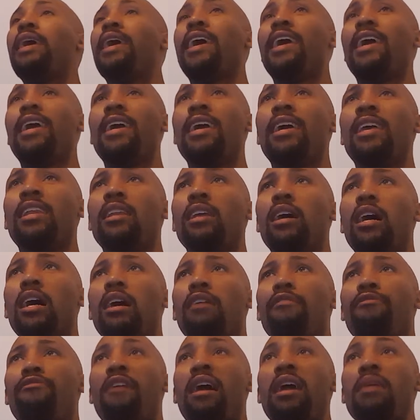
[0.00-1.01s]
And
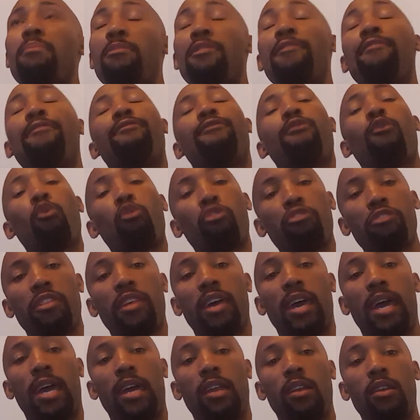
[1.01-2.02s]
a fight before
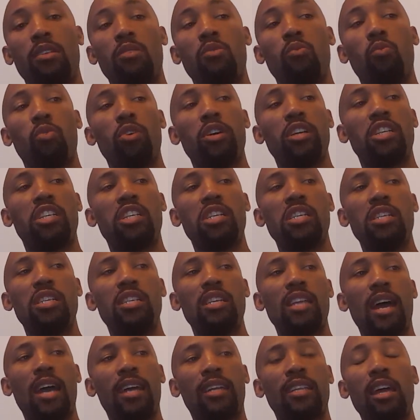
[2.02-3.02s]
that in which he
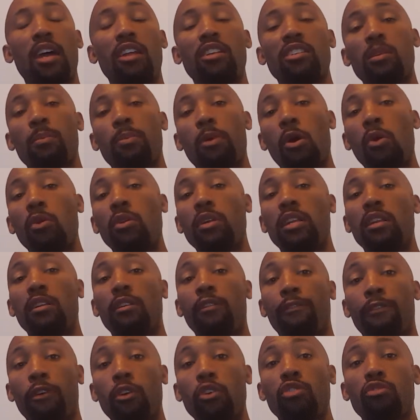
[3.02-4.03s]
knocked out his opponent in
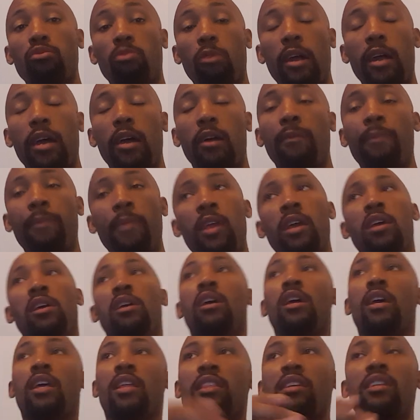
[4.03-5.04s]
the first round.
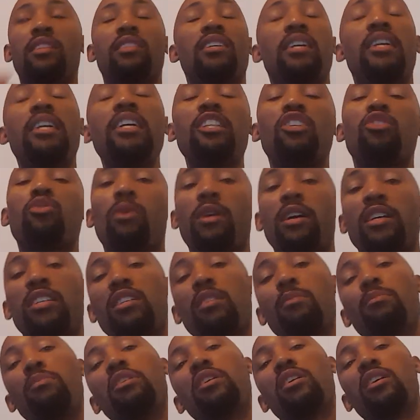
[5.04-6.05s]
It's
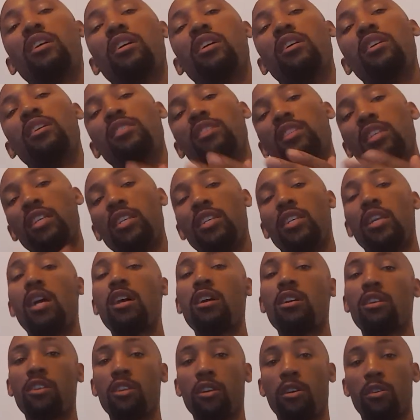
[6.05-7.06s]
interesting because
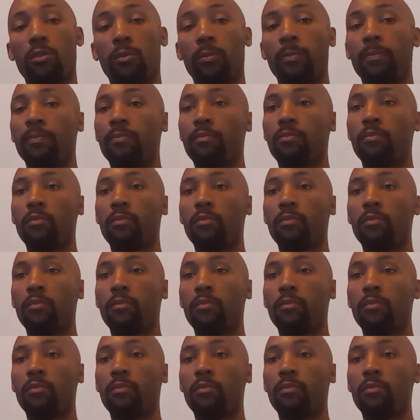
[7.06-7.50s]
Indongo,